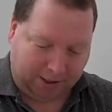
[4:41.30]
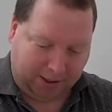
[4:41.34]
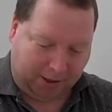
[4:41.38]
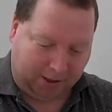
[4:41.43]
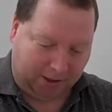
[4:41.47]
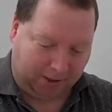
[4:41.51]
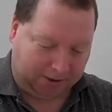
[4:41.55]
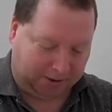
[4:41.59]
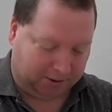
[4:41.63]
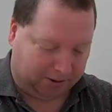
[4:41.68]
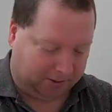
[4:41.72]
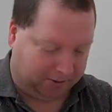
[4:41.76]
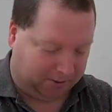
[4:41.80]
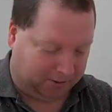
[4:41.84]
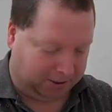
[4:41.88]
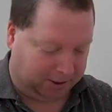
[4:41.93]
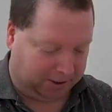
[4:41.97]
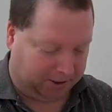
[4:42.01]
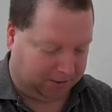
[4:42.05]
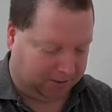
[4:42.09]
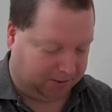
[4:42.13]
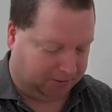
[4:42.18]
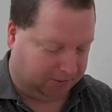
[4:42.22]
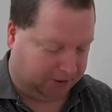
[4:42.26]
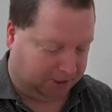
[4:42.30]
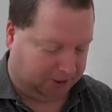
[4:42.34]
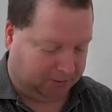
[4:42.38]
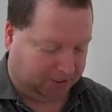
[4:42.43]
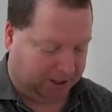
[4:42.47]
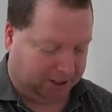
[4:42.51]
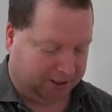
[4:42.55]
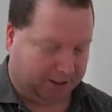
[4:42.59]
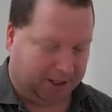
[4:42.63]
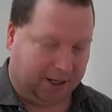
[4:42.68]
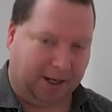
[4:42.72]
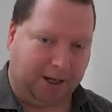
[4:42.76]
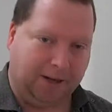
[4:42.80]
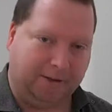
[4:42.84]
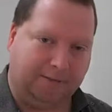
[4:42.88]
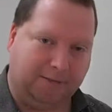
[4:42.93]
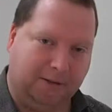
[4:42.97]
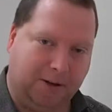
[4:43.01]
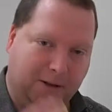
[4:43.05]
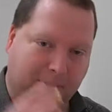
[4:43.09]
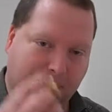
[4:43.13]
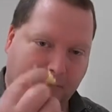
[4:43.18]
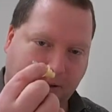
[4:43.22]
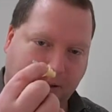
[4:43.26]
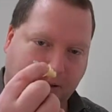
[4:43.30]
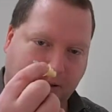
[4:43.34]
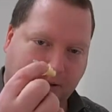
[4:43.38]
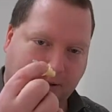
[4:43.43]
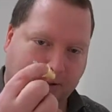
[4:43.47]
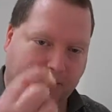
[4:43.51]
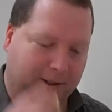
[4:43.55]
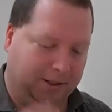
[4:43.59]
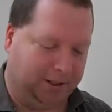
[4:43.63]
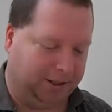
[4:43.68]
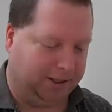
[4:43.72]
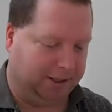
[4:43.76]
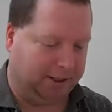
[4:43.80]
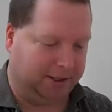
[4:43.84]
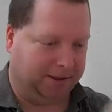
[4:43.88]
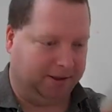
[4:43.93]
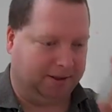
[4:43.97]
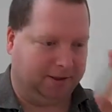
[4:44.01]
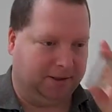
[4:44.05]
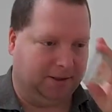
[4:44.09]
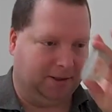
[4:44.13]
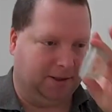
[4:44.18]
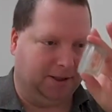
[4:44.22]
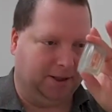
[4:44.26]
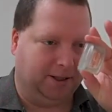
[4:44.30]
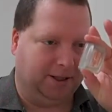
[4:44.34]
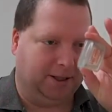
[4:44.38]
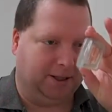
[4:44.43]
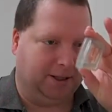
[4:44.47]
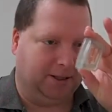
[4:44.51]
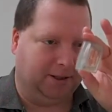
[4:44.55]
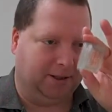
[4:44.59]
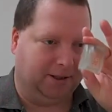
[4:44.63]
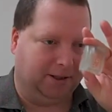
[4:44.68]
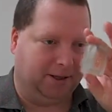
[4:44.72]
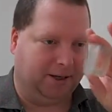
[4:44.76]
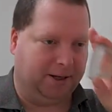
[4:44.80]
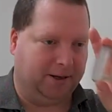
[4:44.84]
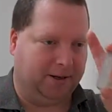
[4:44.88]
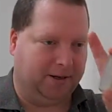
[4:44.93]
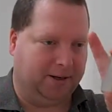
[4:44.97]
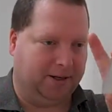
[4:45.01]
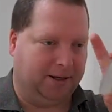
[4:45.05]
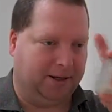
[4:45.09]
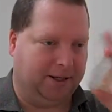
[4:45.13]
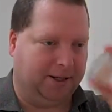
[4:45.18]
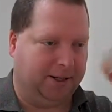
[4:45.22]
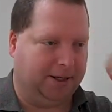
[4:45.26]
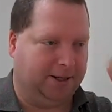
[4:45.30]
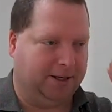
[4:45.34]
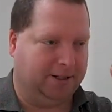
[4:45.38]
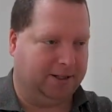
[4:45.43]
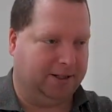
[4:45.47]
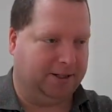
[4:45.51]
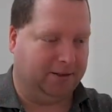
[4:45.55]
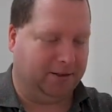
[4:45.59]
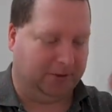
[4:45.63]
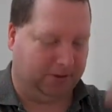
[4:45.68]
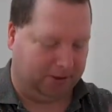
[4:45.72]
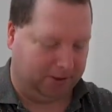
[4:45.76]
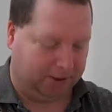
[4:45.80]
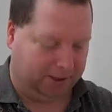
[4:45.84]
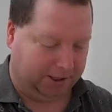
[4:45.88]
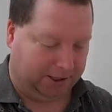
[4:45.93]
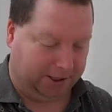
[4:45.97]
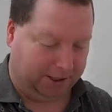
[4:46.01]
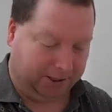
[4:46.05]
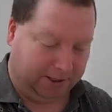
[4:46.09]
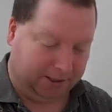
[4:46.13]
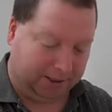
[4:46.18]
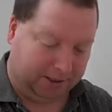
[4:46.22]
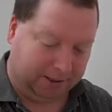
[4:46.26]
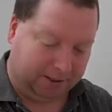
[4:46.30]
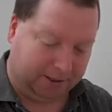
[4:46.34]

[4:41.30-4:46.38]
also, when you when you buy the hi-fi plugs, you get a you can get a little carrying case usually.